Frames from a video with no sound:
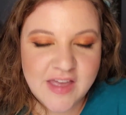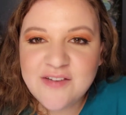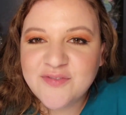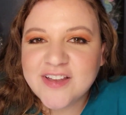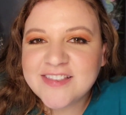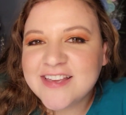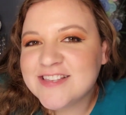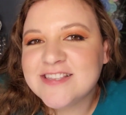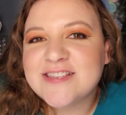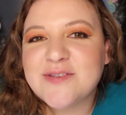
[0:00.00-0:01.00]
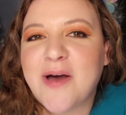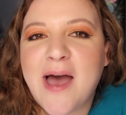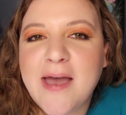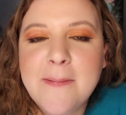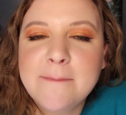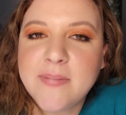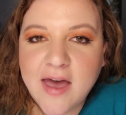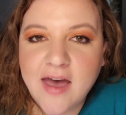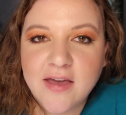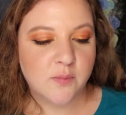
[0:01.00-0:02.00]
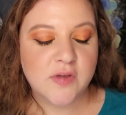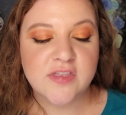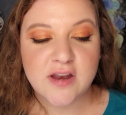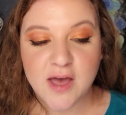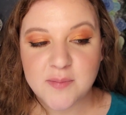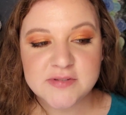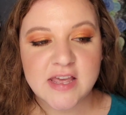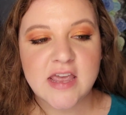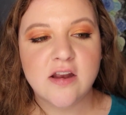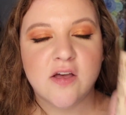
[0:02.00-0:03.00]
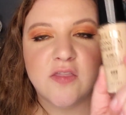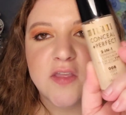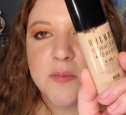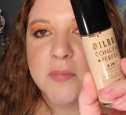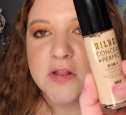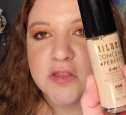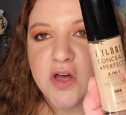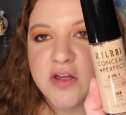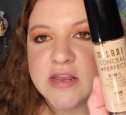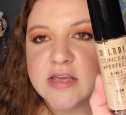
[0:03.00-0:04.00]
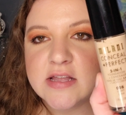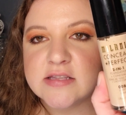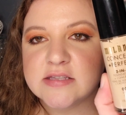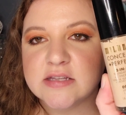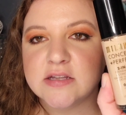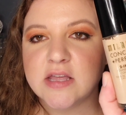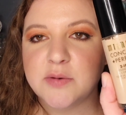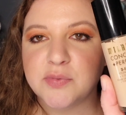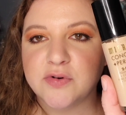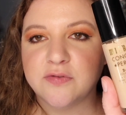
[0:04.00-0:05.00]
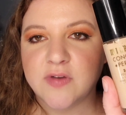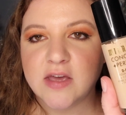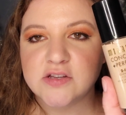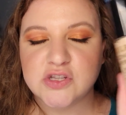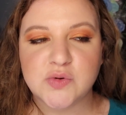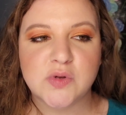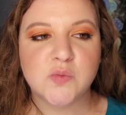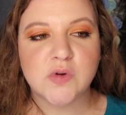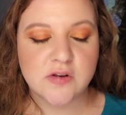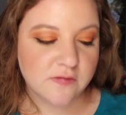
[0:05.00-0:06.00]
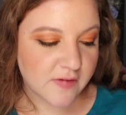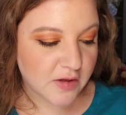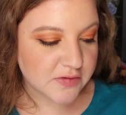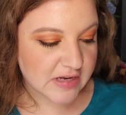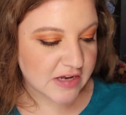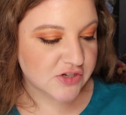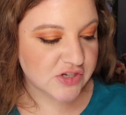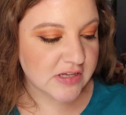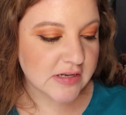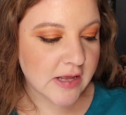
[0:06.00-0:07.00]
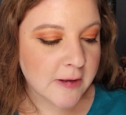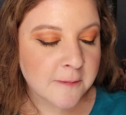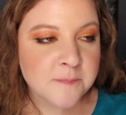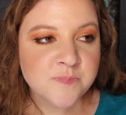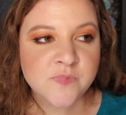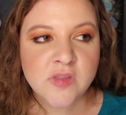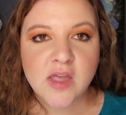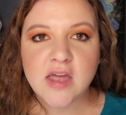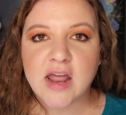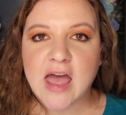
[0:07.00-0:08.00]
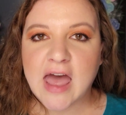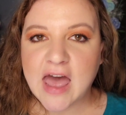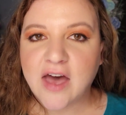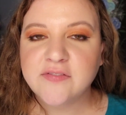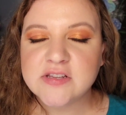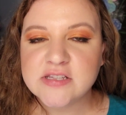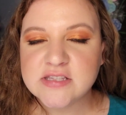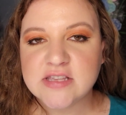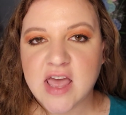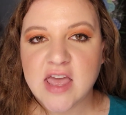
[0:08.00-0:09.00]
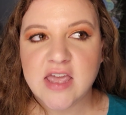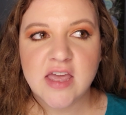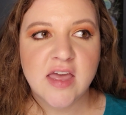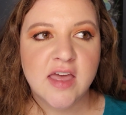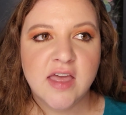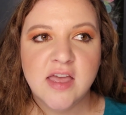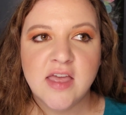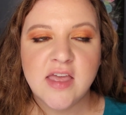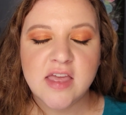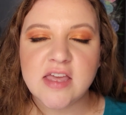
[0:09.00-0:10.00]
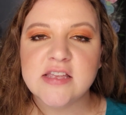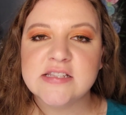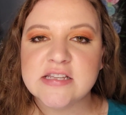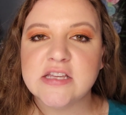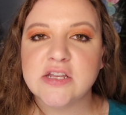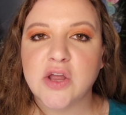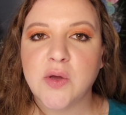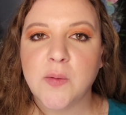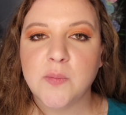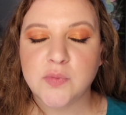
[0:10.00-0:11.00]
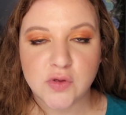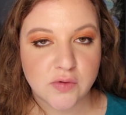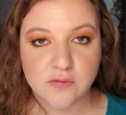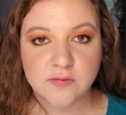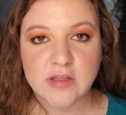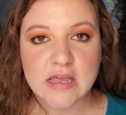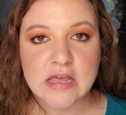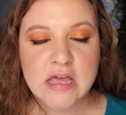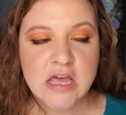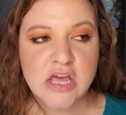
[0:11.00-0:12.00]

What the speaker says: Hey friendlies, so I am back with an update on the Milani Conceal and Perfect 2-in-1 foundation. And I have to say, it did beautifully.